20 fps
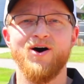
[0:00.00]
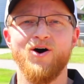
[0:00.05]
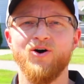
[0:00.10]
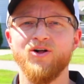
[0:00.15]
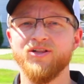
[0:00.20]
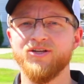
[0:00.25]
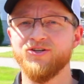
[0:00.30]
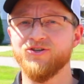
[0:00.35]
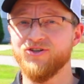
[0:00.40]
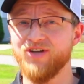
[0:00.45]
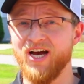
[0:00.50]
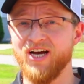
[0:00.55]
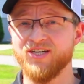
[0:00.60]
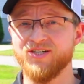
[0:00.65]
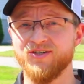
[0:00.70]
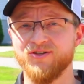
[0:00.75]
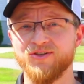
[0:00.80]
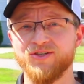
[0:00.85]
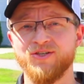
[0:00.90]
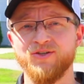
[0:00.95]
All
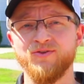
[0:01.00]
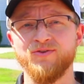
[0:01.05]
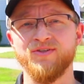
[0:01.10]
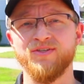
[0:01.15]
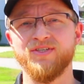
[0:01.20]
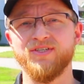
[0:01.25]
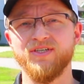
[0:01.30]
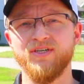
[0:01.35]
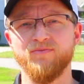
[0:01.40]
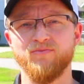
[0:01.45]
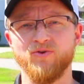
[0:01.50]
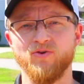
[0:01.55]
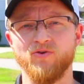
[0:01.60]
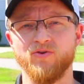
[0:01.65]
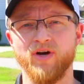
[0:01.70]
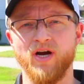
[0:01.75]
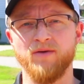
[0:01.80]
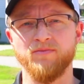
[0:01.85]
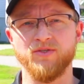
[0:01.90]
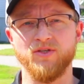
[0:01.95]
international students in
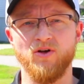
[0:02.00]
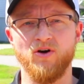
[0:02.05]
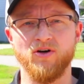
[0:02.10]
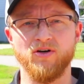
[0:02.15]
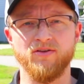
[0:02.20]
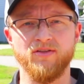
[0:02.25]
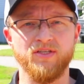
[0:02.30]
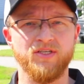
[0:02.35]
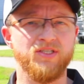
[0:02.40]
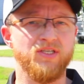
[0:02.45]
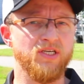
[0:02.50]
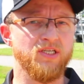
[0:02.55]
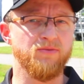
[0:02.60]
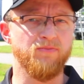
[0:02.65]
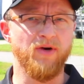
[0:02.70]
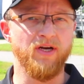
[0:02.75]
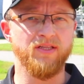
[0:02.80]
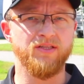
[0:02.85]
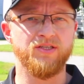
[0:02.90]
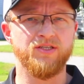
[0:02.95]
programs longer than 6
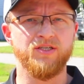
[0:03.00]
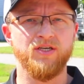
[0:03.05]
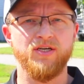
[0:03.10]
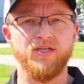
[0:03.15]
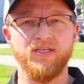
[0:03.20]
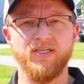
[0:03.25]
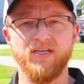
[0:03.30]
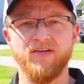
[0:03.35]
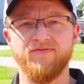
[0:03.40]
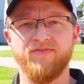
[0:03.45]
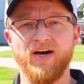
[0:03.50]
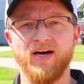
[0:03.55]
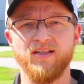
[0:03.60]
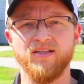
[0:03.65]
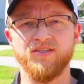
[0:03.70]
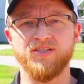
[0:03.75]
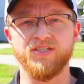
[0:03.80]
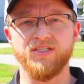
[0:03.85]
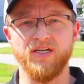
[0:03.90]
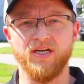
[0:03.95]
months need a
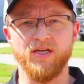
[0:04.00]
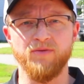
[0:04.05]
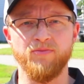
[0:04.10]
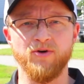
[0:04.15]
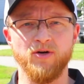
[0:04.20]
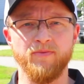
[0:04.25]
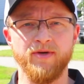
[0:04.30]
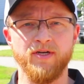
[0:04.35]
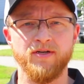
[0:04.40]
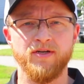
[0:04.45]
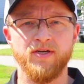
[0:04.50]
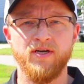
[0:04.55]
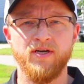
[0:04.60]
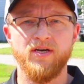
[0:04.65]
valid study permit.